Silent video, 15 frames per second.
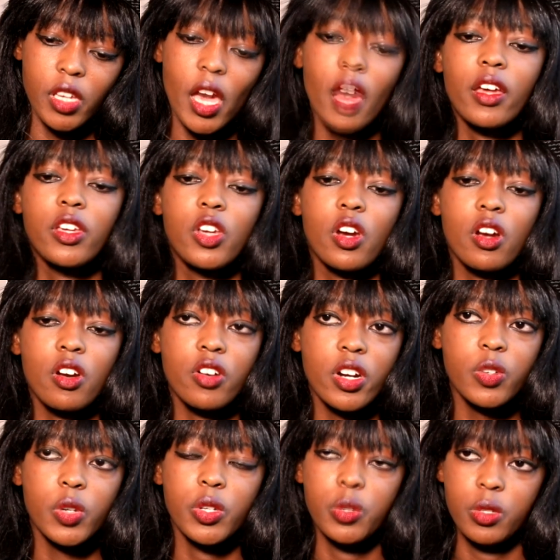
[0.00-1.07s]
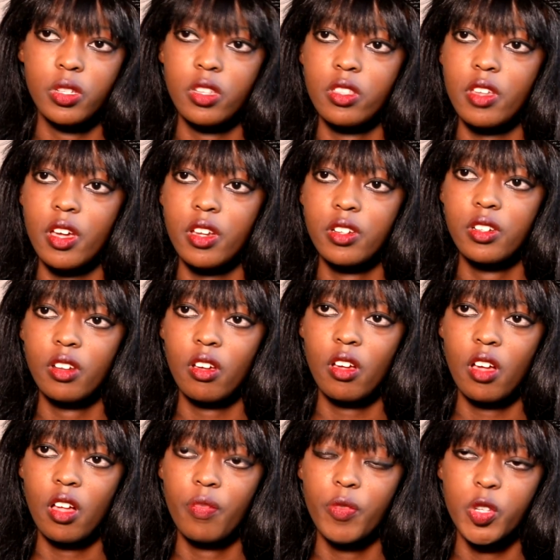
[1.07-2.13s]
Yeah, you're right when you say that
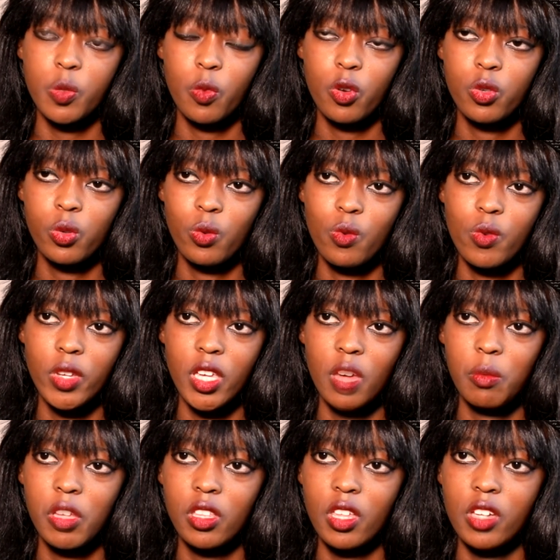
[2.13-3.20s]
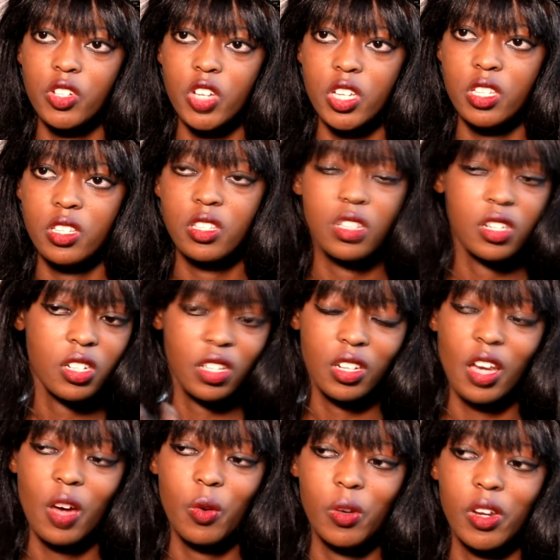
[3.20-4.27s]
there's more to gaming than just
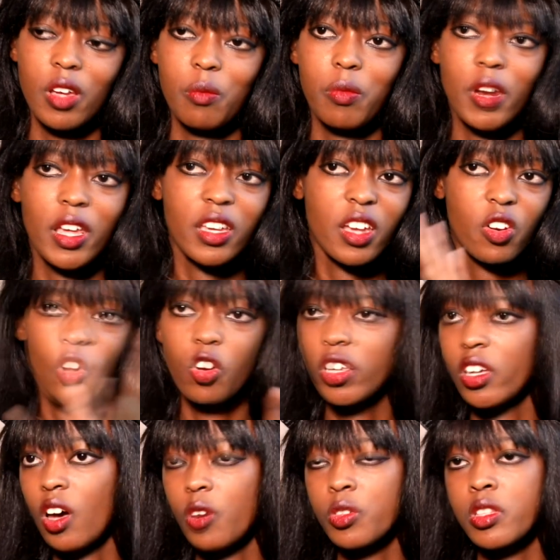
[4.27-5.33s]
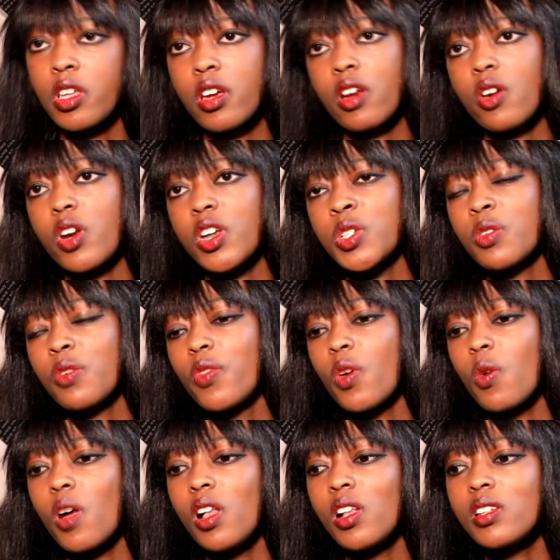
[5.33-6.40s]
sitting down and playing and locking out the rest of
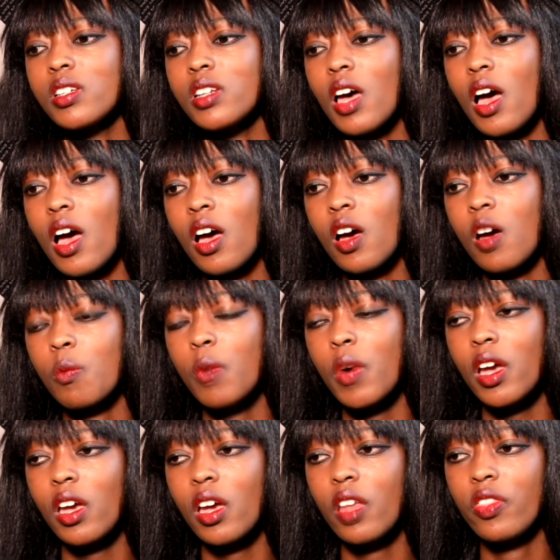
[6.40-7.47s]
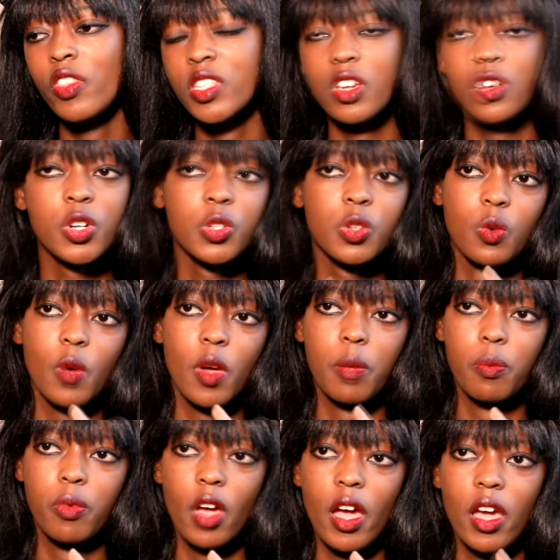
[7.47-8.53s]
the world. There's a reason
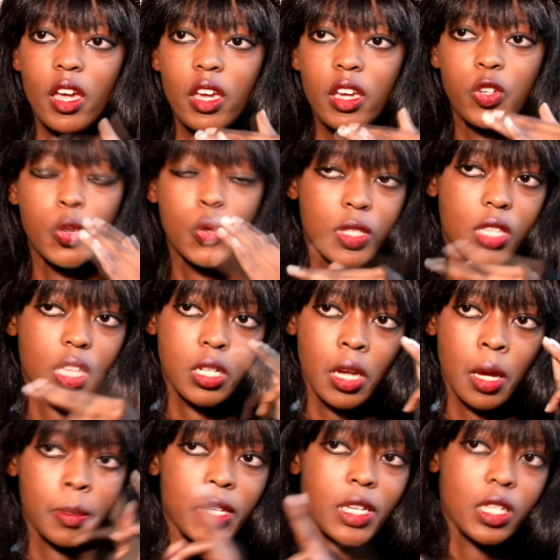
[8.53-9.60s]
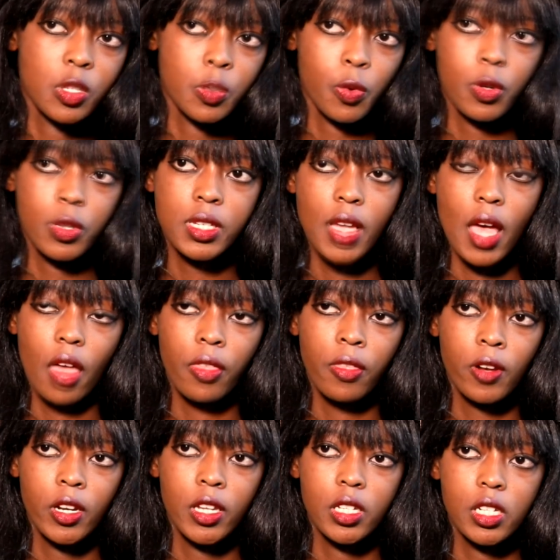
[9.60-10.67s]
why I use the term esports
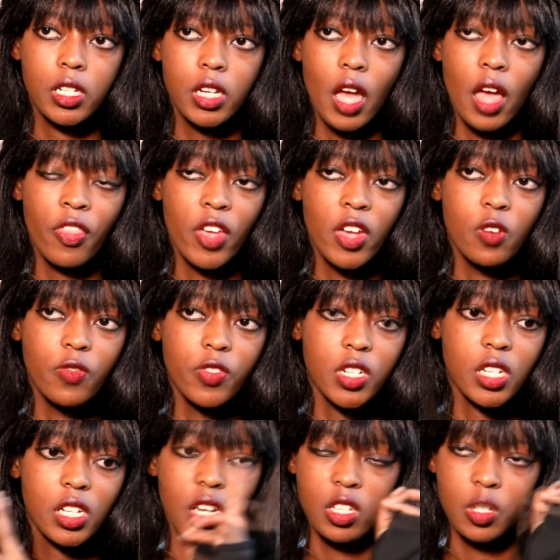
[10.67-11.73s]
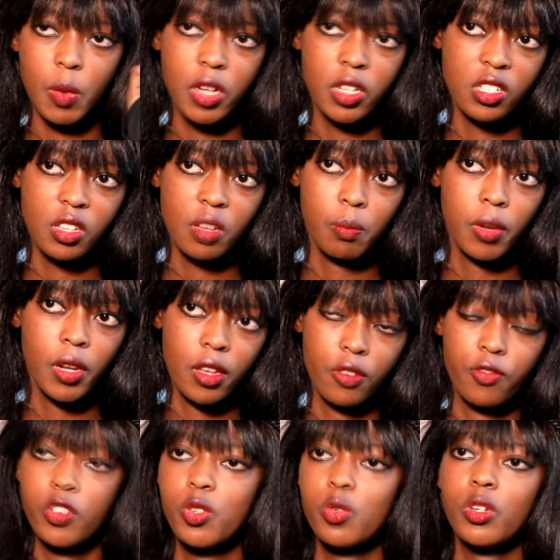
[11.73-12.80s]
athlete. At the end of the day, in as much as I'm
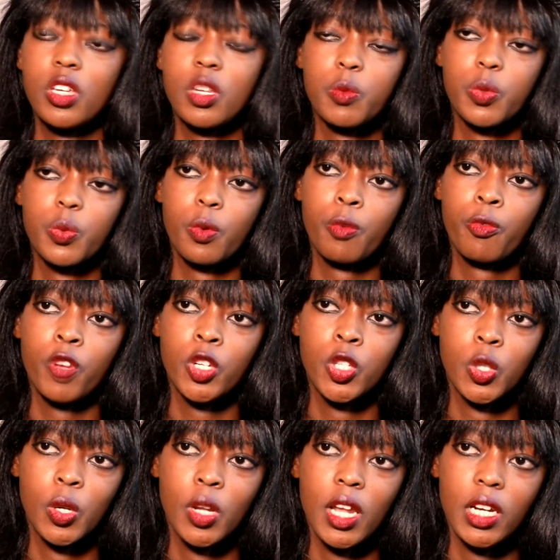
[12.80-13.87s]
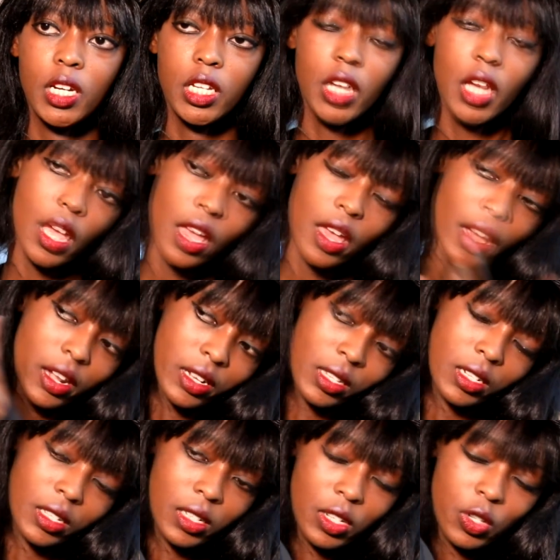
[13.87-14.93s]
playing video games professionally, I
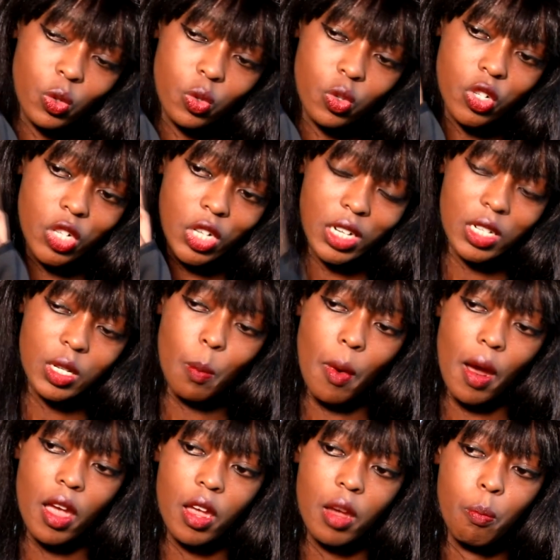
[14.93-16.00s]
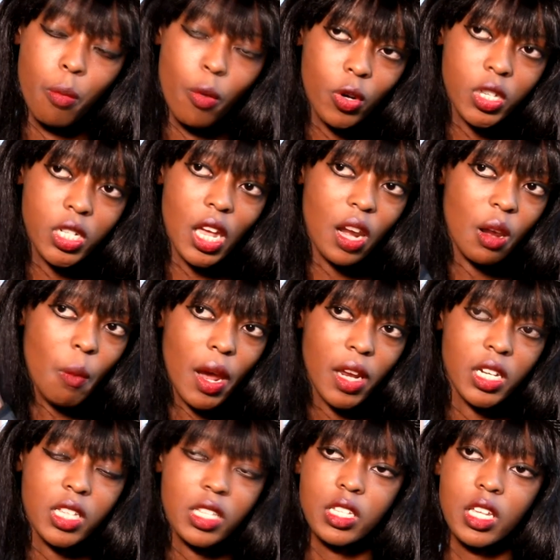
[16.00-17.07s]
still need to treat my body and
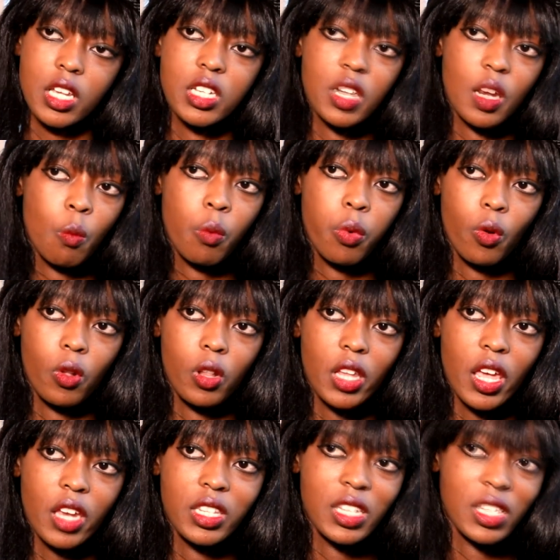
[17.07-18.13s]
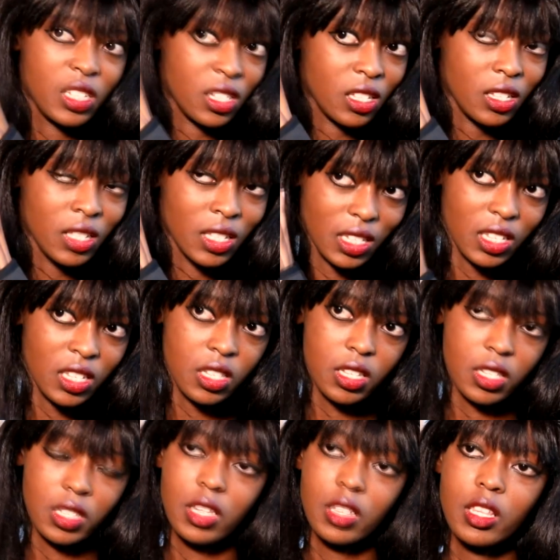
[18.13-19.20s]
mind as a temple, and it's
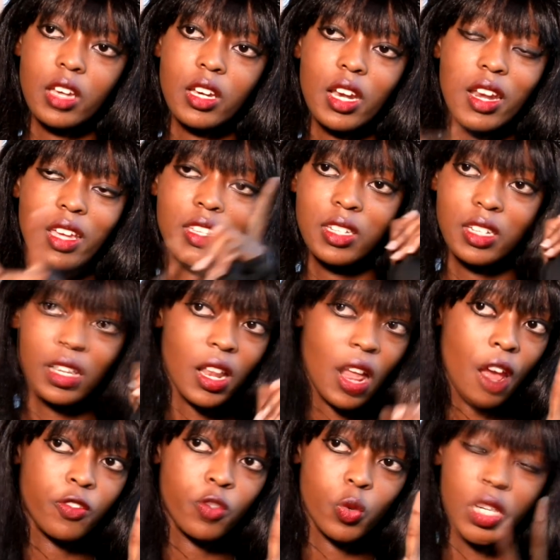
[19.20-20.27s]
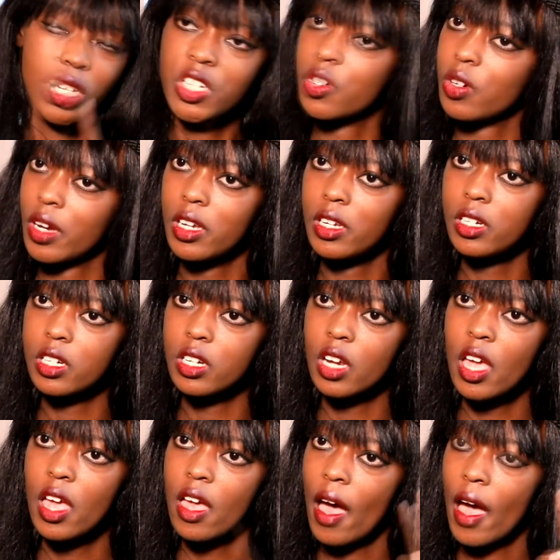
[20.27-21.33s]
easier said than done. I still have to eat right.
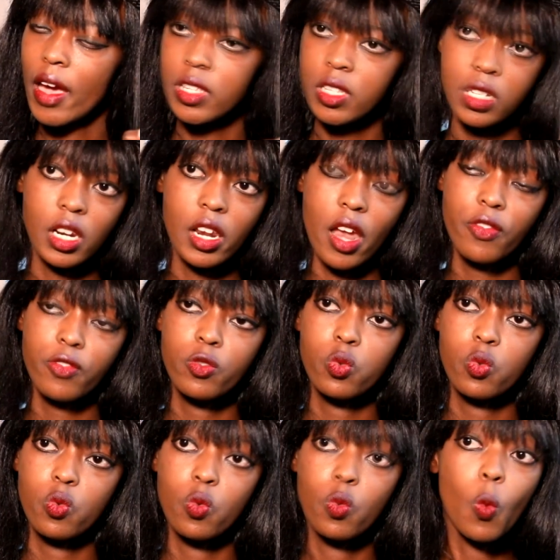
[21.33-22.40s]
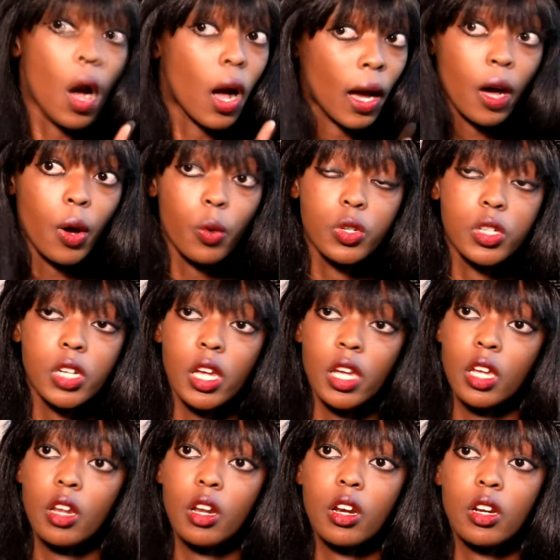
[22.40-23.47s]
I still have to work out
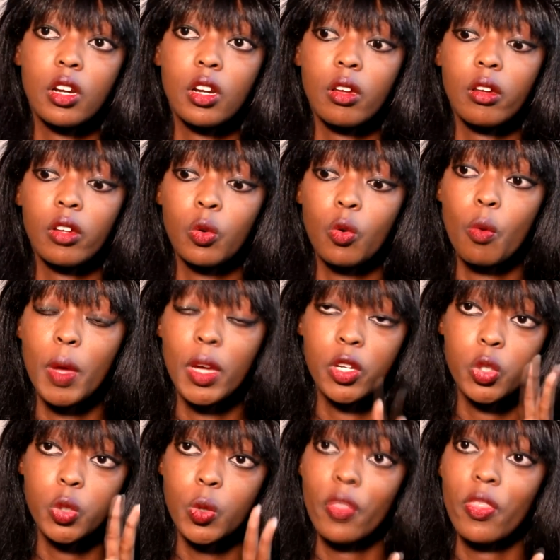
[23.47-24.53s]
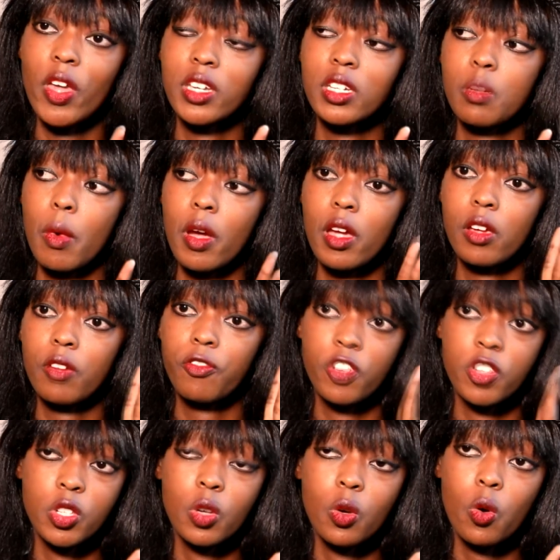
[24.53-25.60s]
and make sure that my
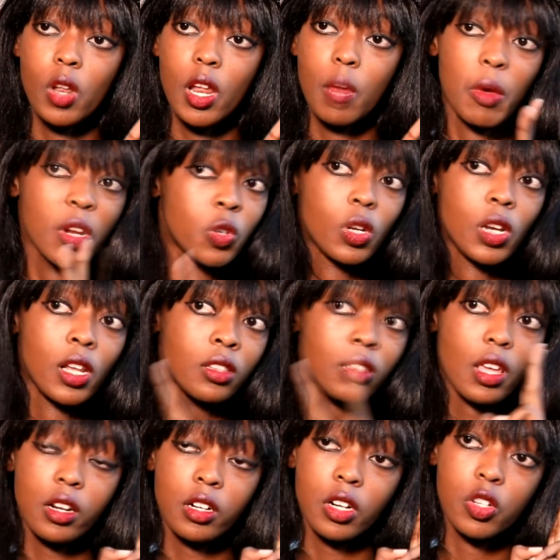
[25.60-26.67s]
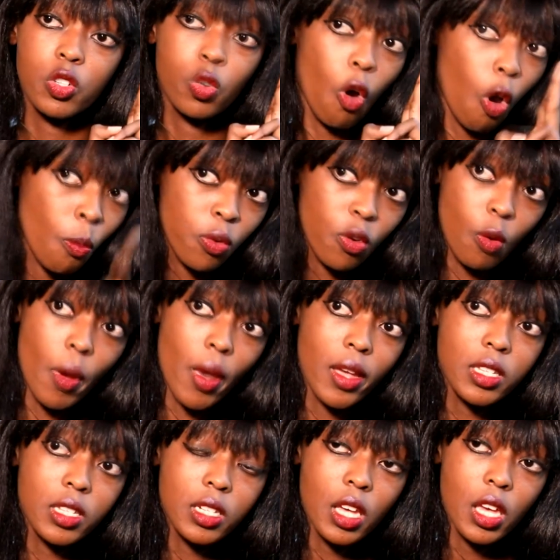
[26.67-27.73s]
physical and mental health aren't
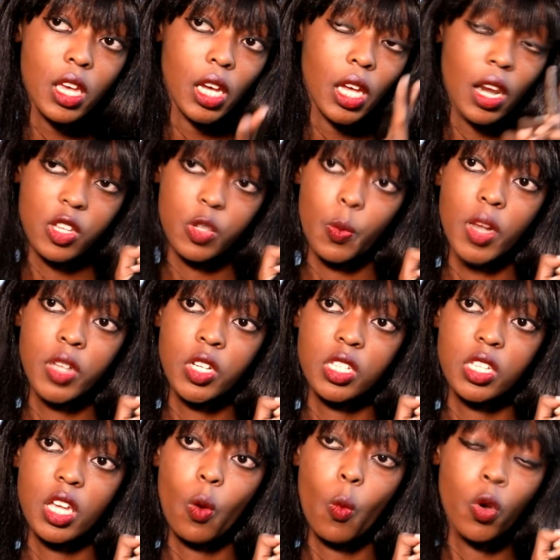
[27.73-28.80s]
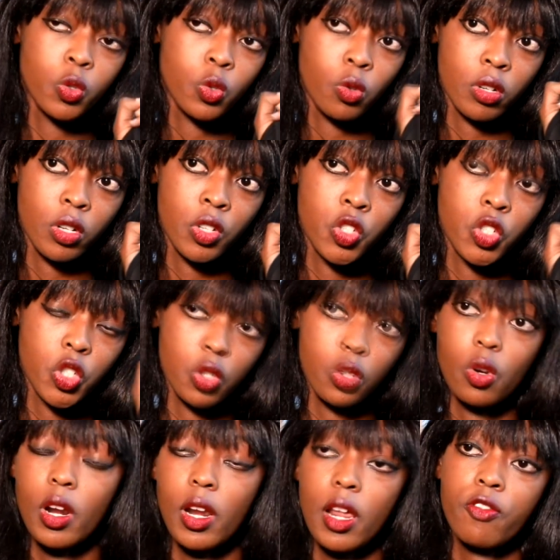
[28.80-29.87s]
compromised in as much as I want to reach
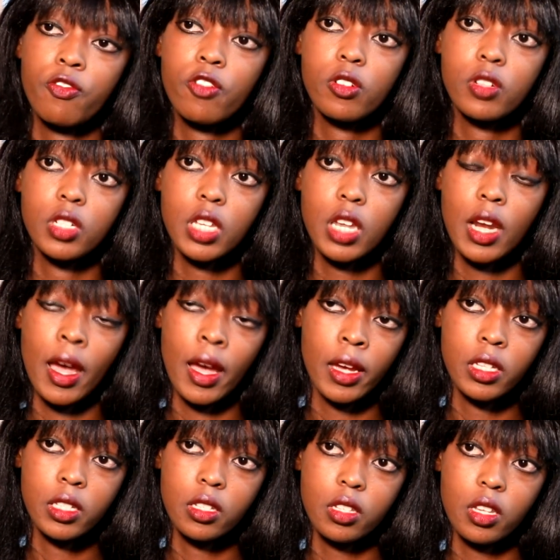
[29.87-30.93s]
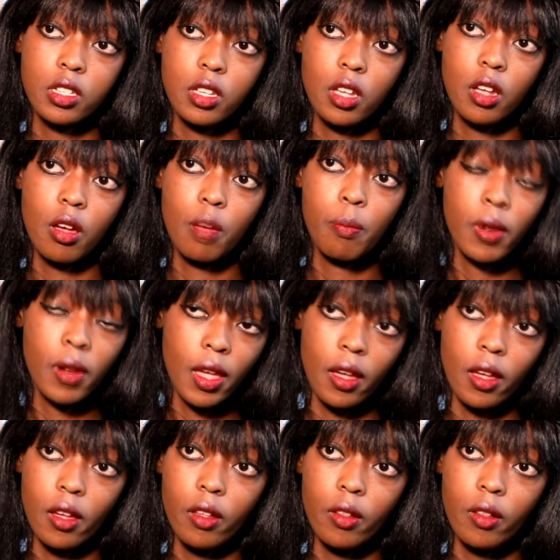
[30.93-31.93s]
newer levels and heights as a player.